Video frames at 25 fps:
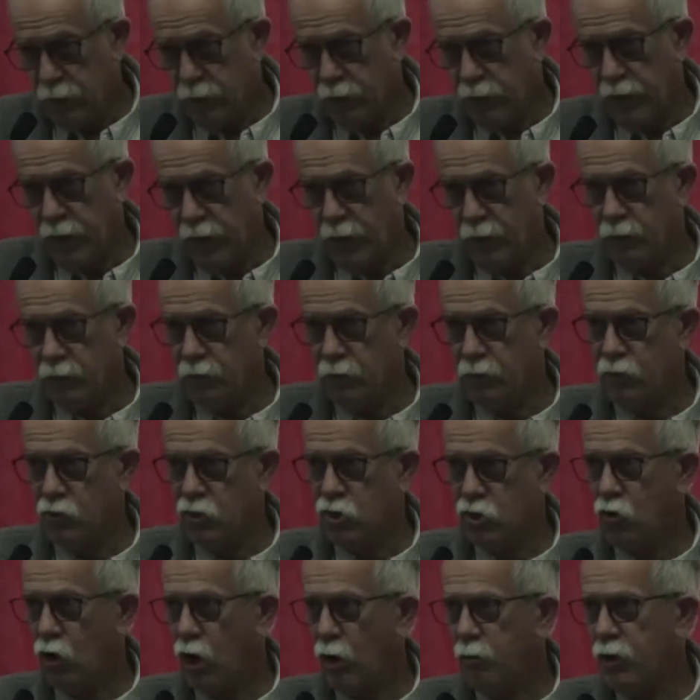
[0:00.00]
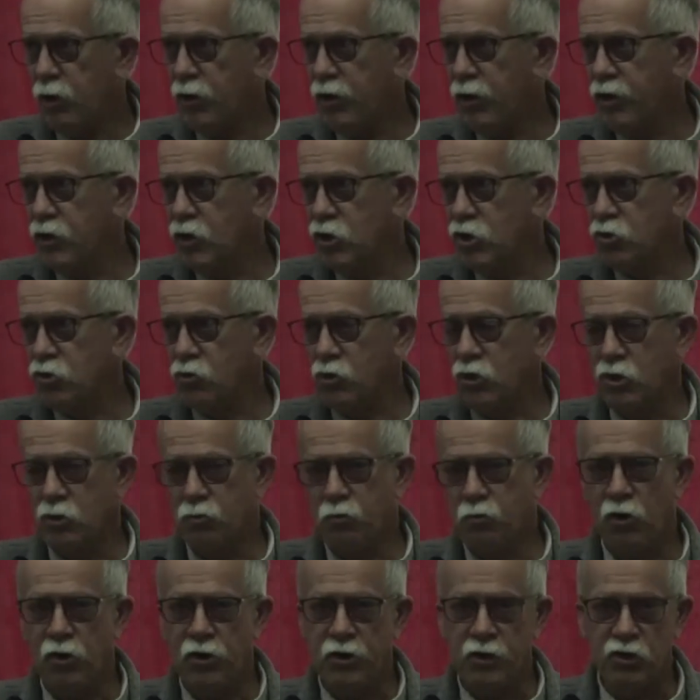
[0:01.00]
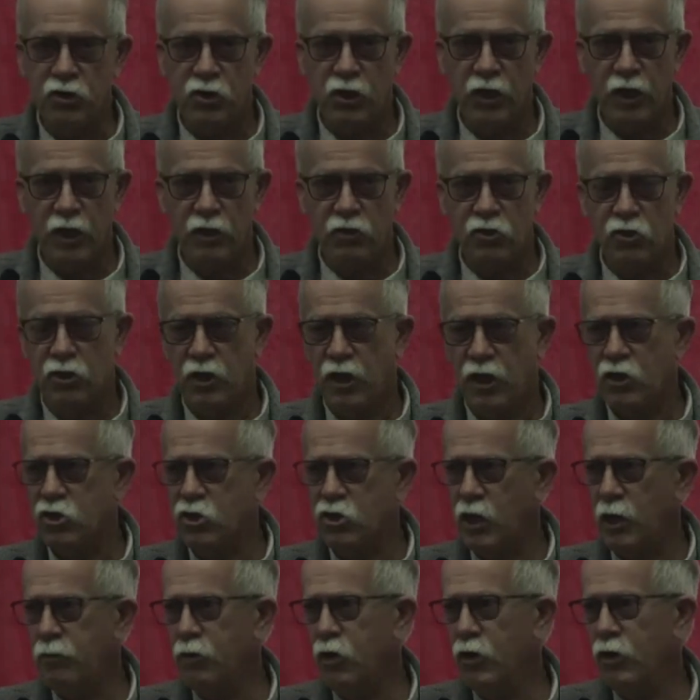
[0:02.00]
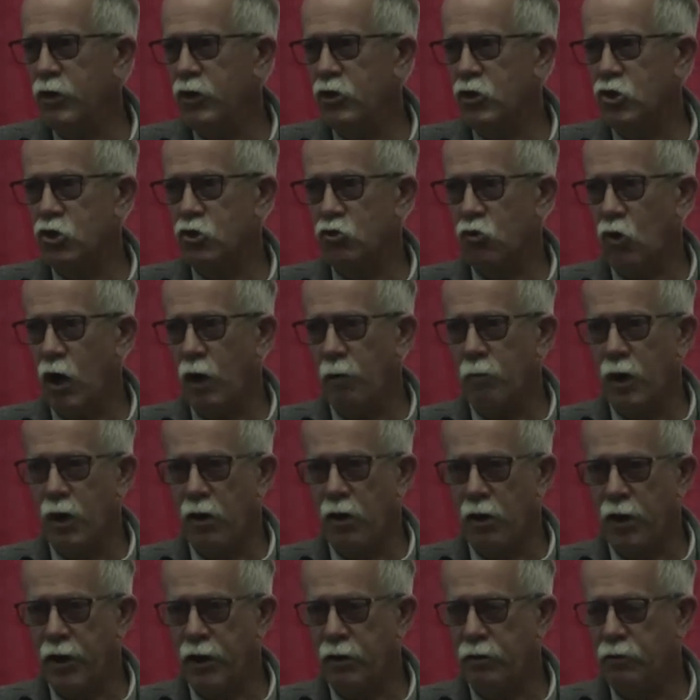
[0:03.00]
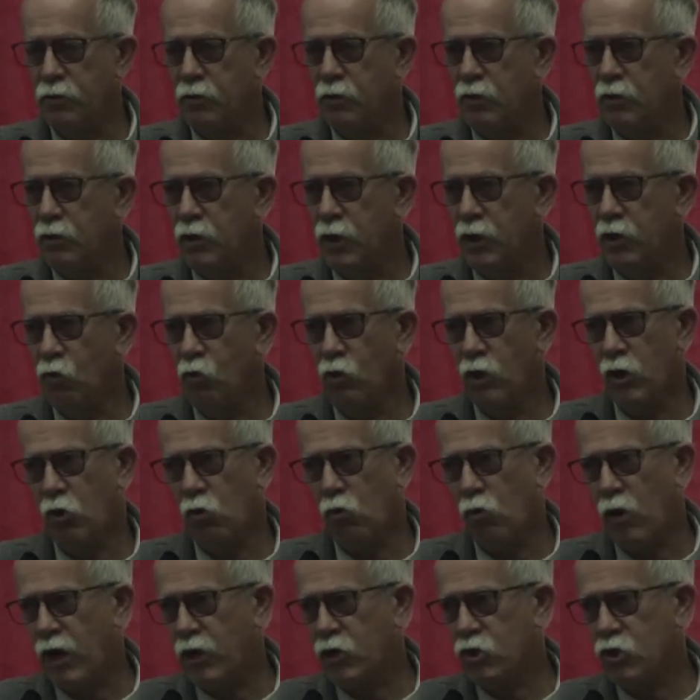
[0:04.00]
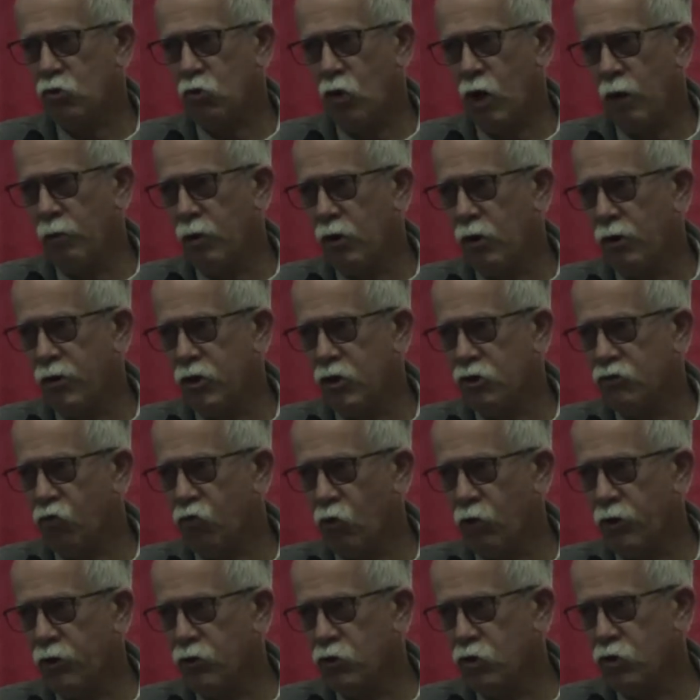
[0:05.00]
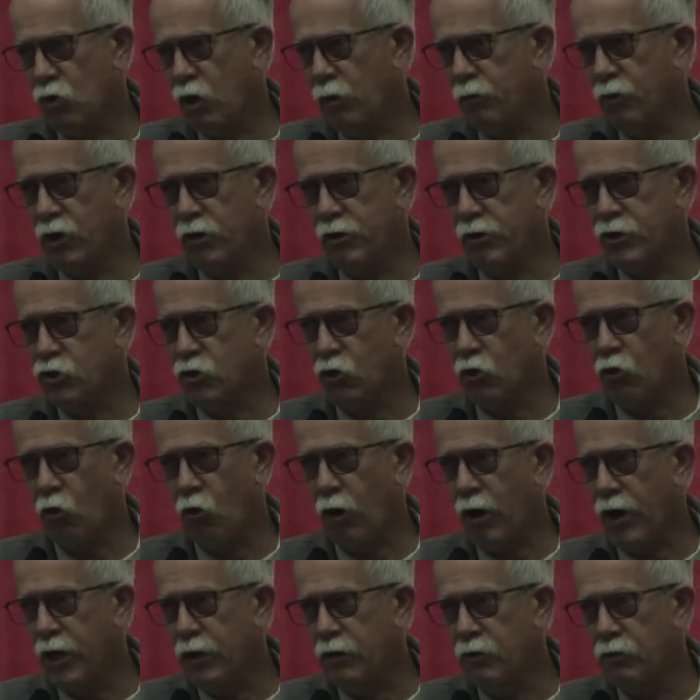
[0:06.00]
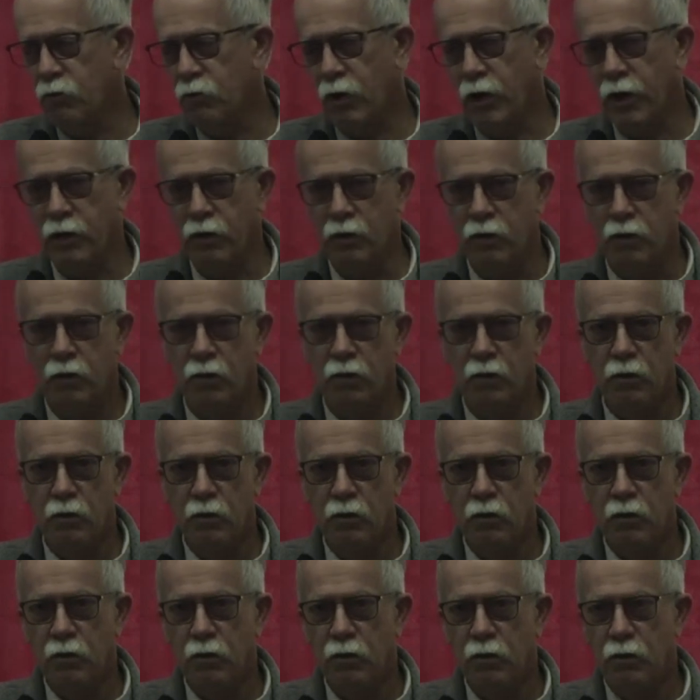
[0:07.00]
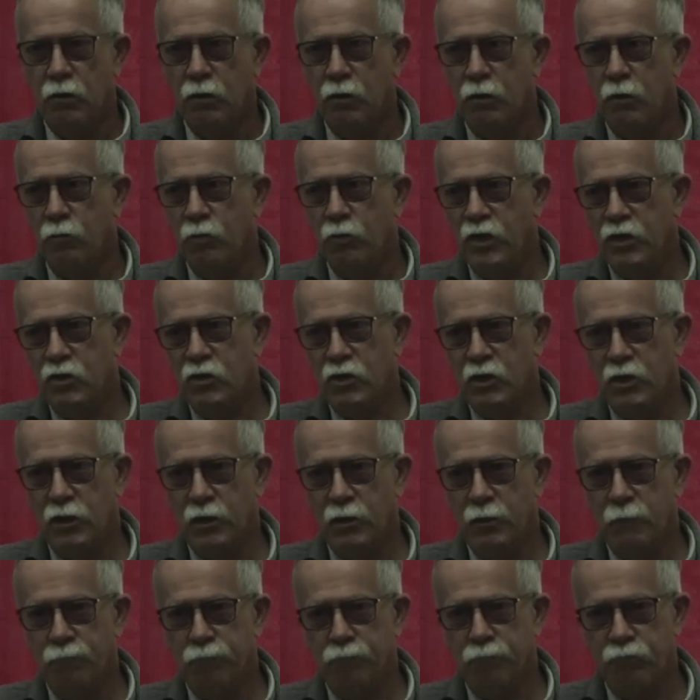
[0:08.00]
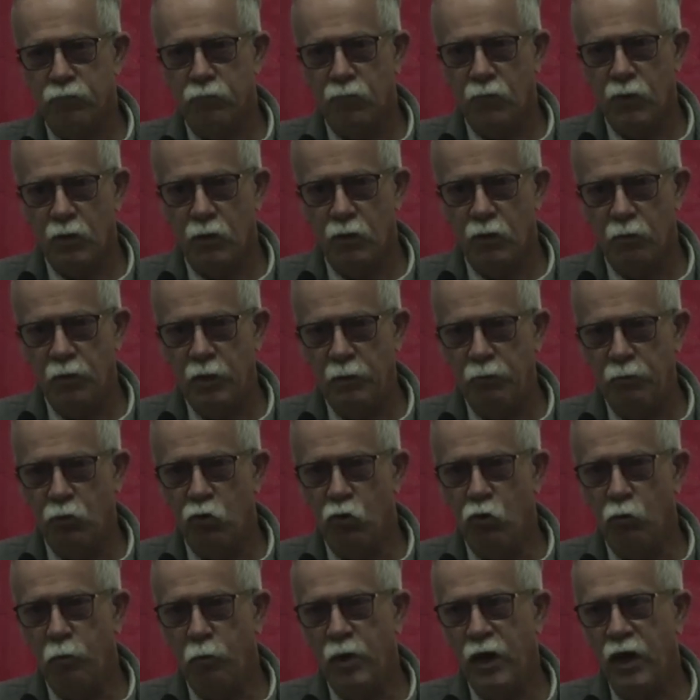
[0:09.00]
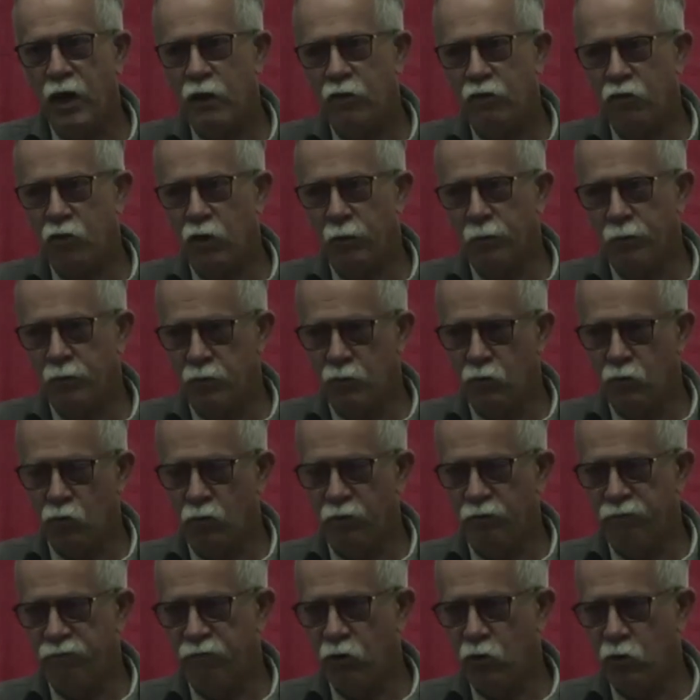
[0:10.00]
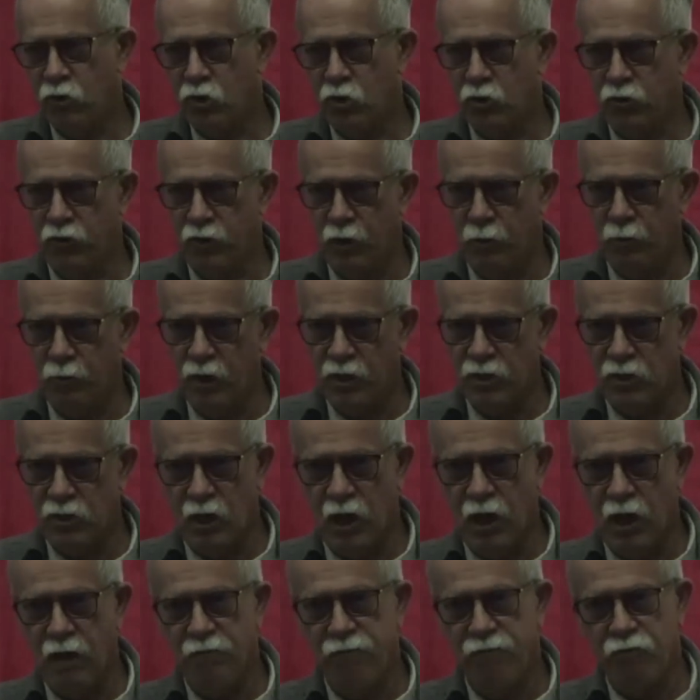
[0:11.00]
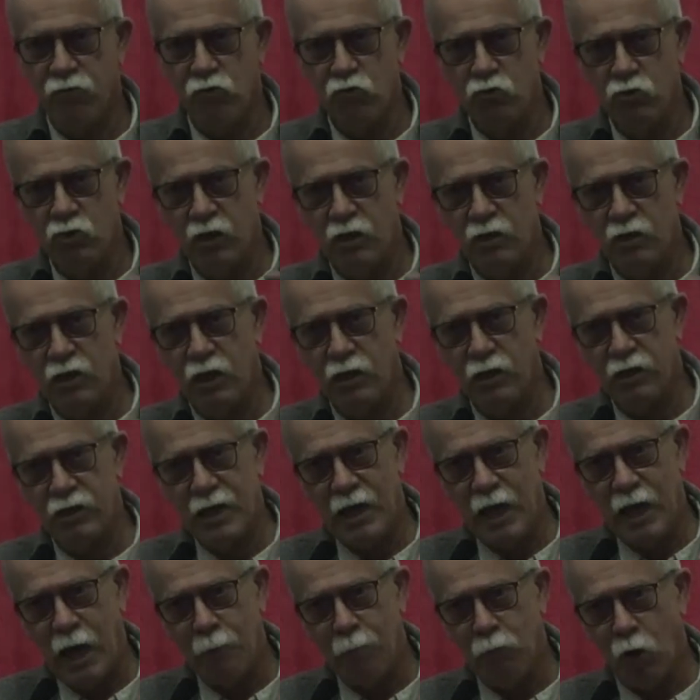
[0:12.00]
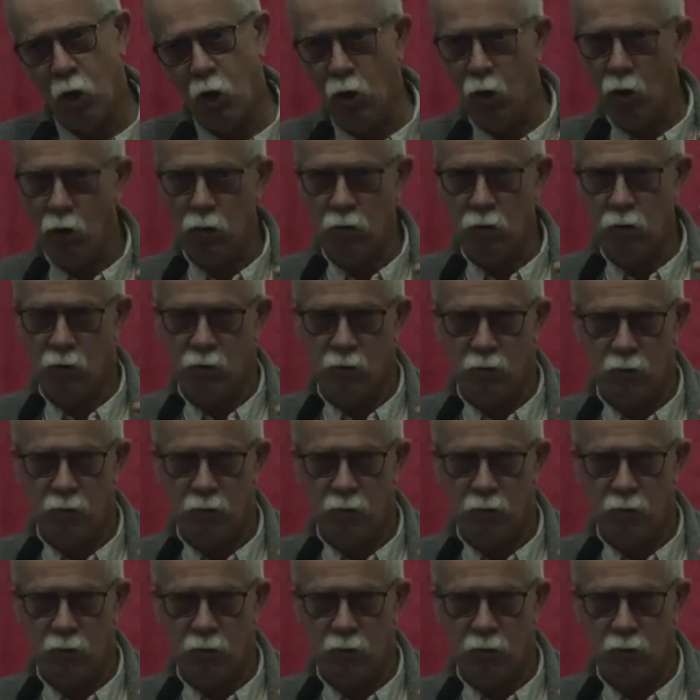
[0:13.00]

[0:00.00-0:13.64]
And the strawberry industry is pretty intense. Next time you eat a strawberry, I don't want to wreck strawberries for you. Strawberries are great, right? But the people who pick them refer to them as la fruta del diablo,